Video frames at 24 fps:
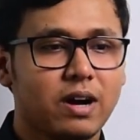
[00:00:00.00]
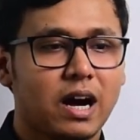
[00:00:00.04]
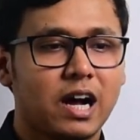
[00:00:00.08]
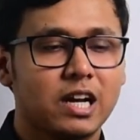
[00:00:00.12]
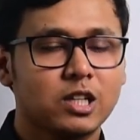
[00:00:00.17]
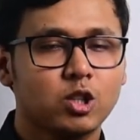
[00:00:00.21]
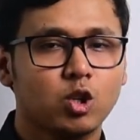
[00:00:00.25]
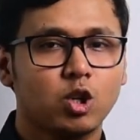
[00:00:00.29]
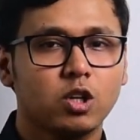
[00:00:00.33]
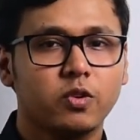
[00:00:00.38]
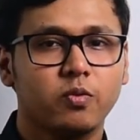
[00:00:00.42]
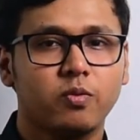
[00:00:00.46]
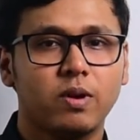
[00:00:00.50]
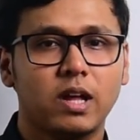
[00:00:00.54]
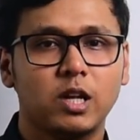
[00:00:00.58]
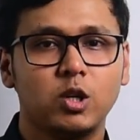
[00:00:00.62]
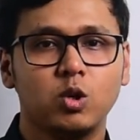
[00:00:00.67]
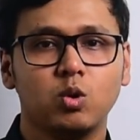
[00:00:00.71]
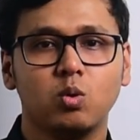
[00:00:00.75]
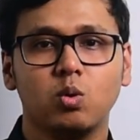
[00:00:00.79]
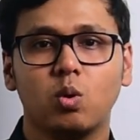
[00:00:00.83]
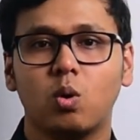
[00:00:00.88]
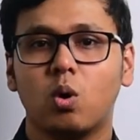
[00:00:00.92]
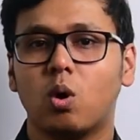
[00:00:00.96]
R naught
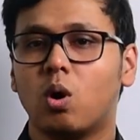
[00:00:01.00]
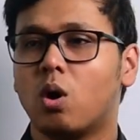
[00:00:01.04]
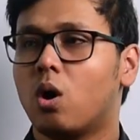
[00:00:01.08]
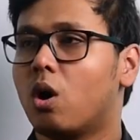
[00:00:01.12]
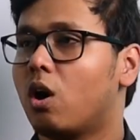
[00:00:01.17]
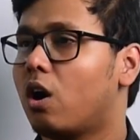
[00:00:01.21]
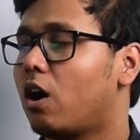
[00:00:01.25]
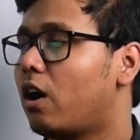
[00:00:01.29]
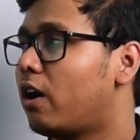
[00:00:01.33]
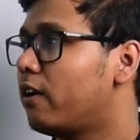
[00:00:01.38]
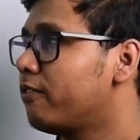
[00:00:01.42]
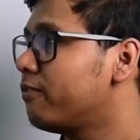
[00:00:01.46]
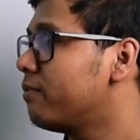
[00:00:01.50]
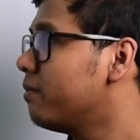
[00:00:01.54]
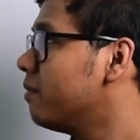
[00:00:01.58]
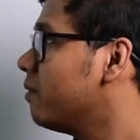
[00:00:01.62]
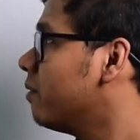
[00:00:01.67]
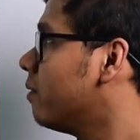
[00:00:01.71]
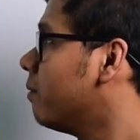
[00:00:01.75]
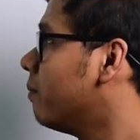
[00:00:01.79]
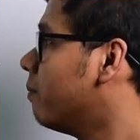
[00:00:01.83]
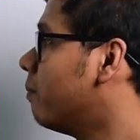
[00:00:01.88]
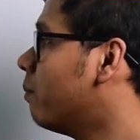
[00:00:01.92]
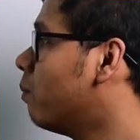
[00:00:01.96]
value of
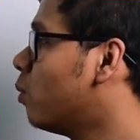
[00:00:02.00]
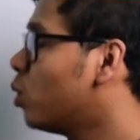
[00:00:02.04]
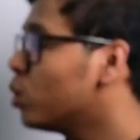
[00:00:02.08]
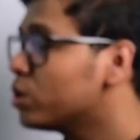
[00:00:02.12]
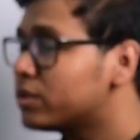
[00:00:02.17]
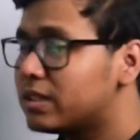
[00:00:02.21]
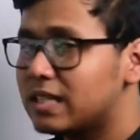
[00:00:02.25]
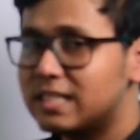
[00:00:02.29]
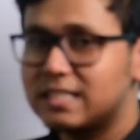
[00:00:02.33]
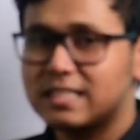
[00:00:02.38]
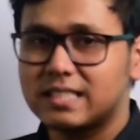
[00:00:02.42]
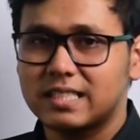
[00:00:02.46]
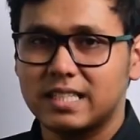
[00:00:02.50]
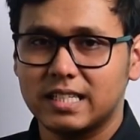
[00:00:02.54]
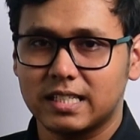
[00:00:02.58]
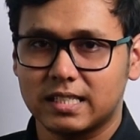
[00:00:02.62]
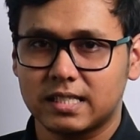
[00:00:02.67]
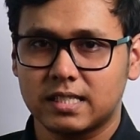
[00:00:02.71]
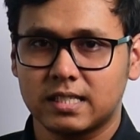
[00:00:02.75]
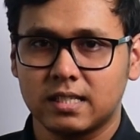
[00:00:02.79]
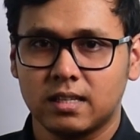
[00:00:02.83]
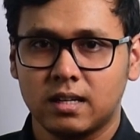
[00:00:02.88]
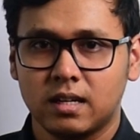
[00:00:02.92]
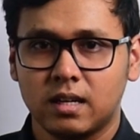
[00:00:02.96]
more than
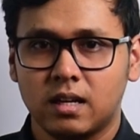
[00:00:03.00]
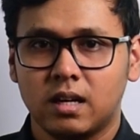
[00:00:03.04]
6,